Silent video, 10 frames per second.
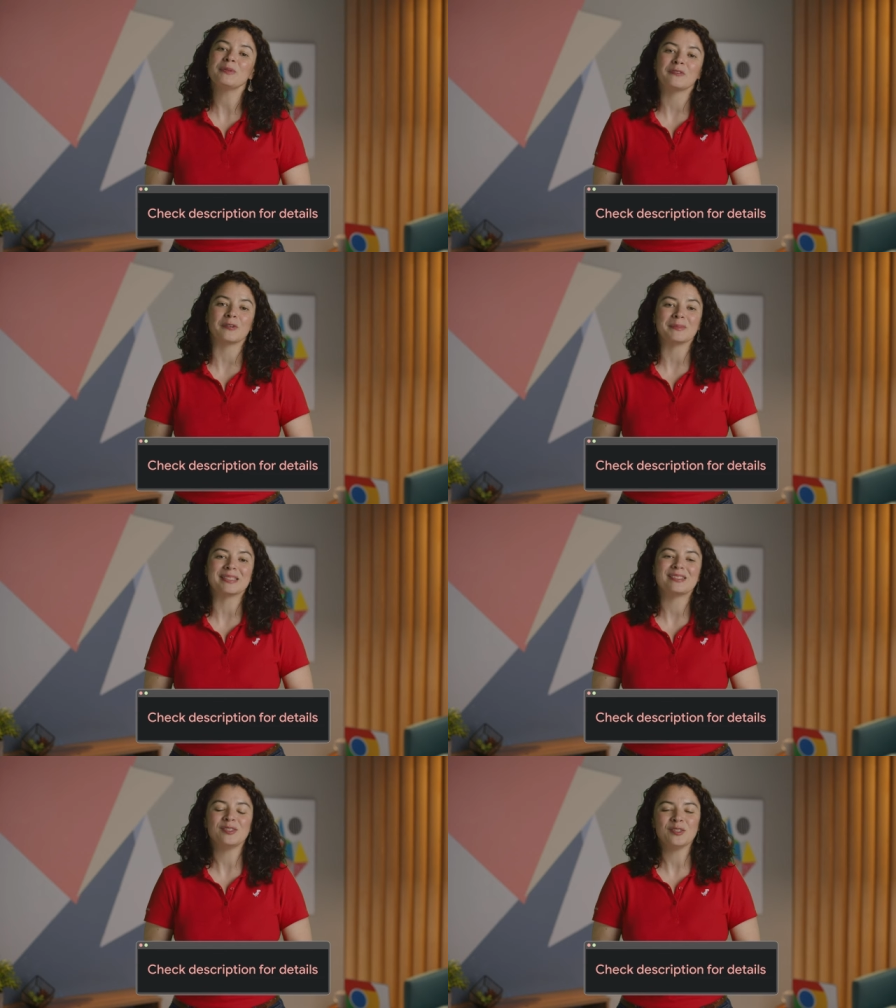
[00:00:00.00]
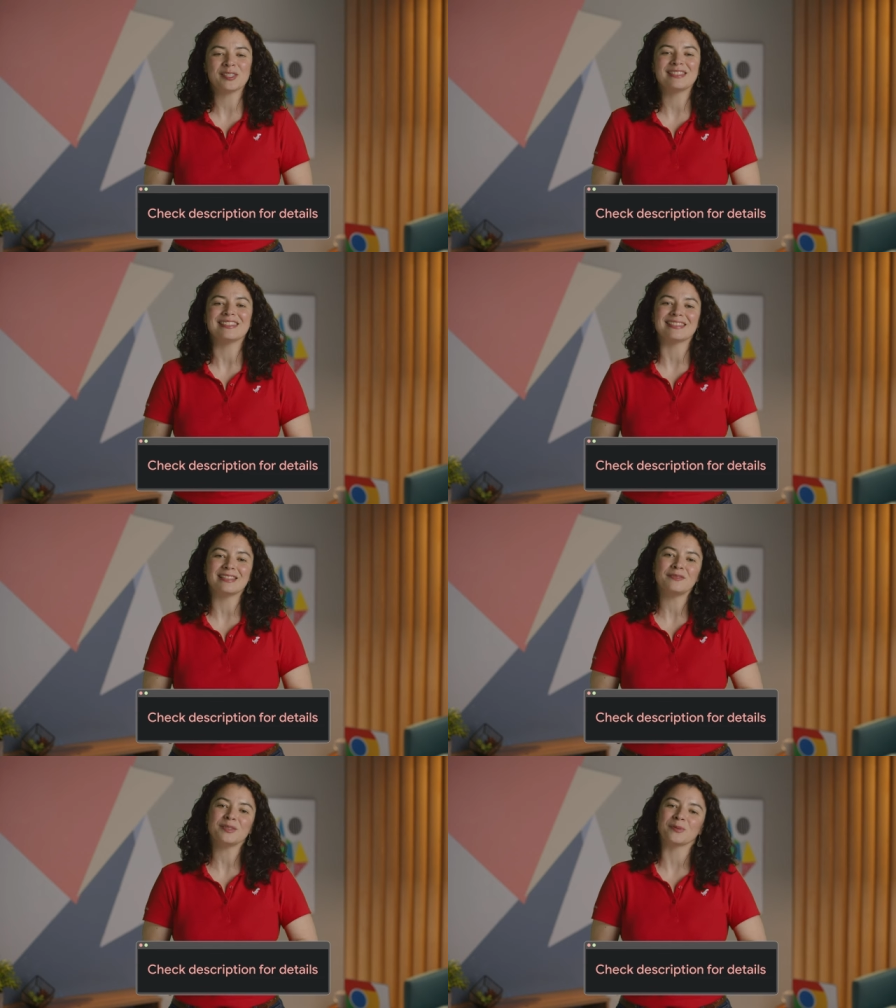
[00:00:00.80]
performance using the
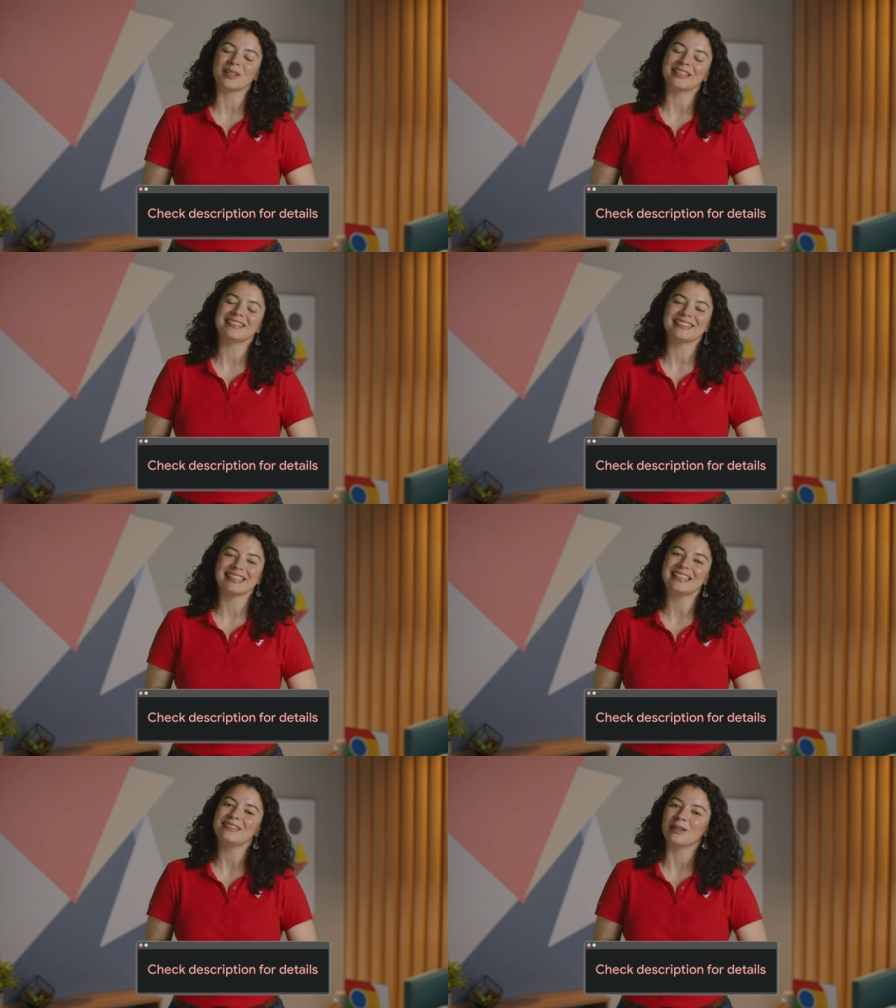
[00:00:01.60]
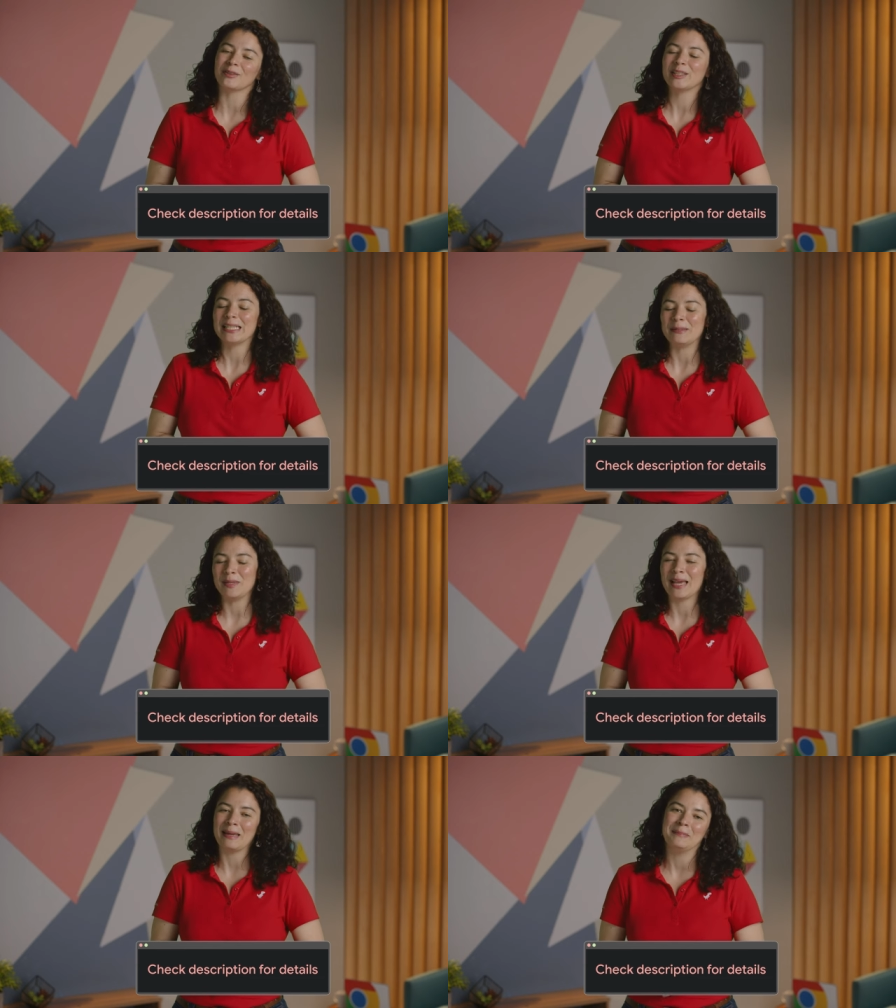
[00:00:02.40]
Service Worker Static Routing A P I.